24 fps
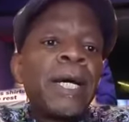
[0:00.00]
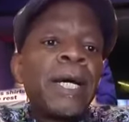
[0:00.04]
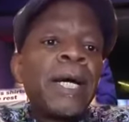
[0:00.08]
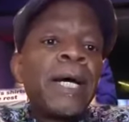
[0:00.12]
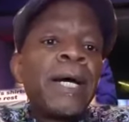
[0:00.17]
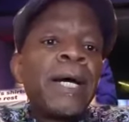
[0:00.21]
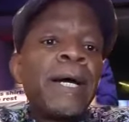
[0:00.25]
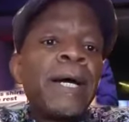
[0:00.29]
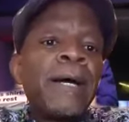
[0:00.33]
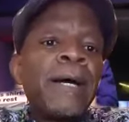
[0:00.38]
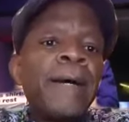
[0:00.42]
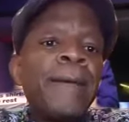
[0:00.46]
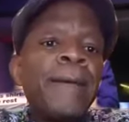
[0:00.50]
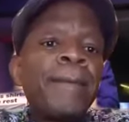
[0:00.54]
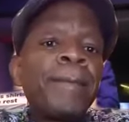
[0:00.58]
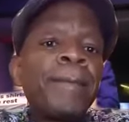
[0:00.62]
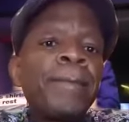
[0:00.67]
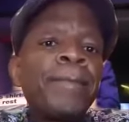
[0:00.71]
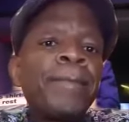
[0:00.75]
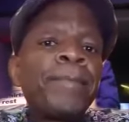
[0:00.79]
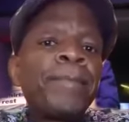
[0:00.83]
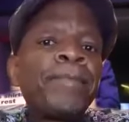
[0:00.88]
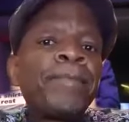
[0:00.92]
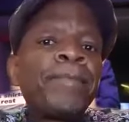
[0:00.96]

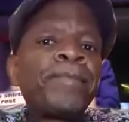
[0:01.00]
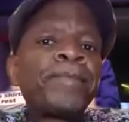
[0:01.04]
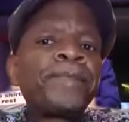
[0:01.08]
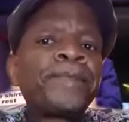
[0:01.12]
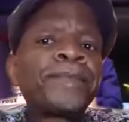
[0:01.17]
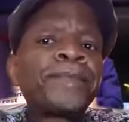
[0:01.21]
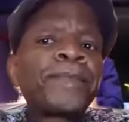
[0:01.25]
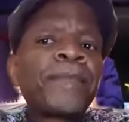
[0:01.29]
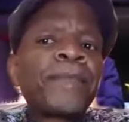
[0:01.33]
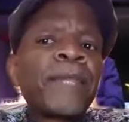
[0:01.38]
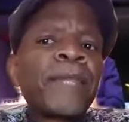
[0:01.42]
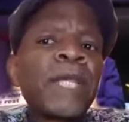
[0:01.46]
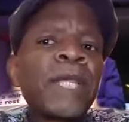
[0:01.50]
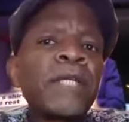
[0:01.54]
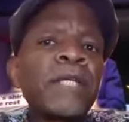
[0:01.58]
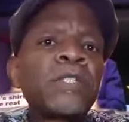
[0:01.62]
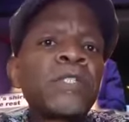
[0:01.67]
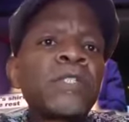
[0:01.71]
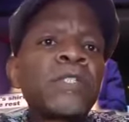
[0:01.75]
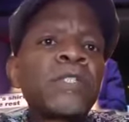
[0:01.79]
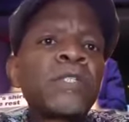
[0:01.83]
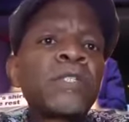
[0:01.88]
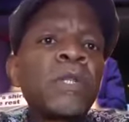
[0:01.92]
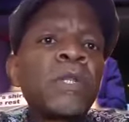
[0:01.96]
Um,
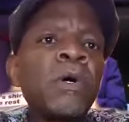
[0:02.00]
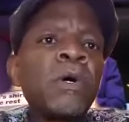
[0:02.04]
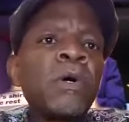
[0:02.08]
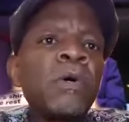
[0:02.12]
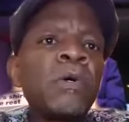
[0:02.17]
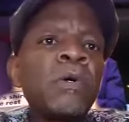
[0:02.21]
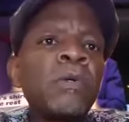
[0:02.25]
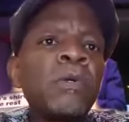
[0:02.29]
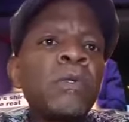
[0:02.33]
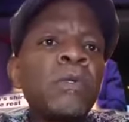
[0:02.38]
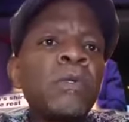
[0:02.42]
so